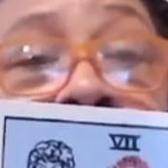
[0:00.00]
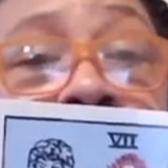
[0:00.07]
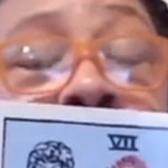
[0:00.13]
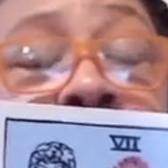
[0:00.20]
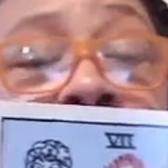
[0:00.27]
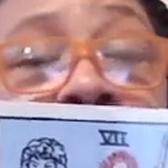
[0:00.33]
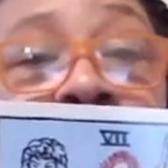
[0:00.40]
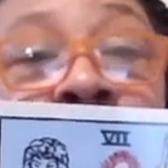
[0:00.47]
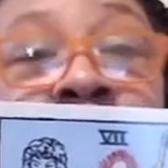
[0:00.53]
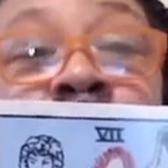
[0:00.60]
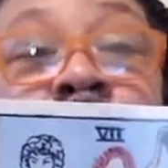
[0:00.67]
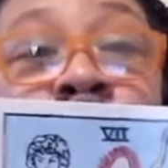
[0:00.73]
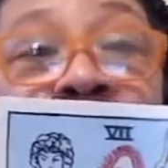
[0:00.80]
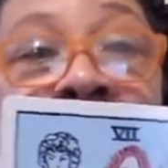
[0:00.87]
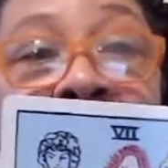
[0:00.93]
but
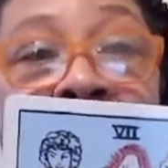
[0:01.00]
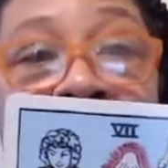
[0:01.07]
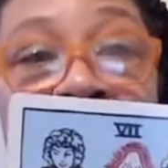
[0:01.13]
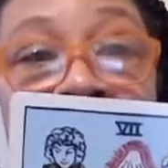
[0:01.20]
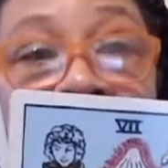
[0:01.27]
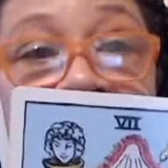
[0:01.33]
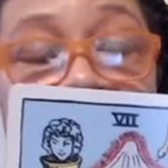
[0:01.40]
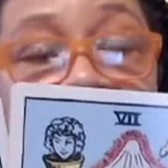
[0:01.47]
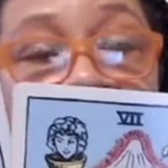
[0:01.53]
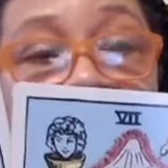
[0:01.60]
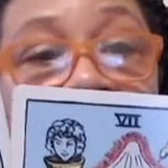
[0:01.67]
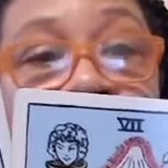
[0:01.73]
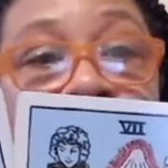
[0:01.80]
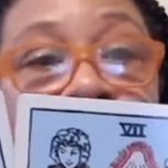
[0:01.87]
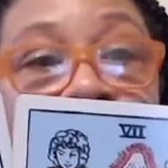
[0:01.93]
you hide in these
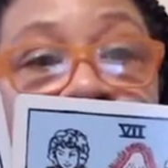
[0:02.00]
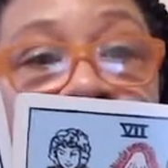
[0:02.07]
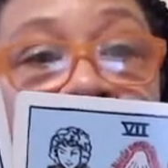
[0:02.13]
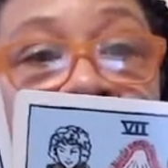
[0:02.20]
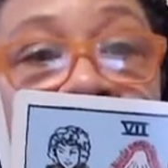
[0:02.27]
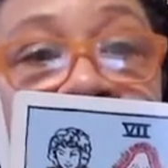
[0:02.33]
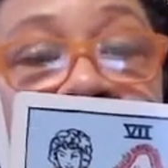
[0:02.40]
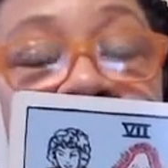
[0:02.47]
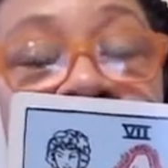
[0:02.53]
emotions.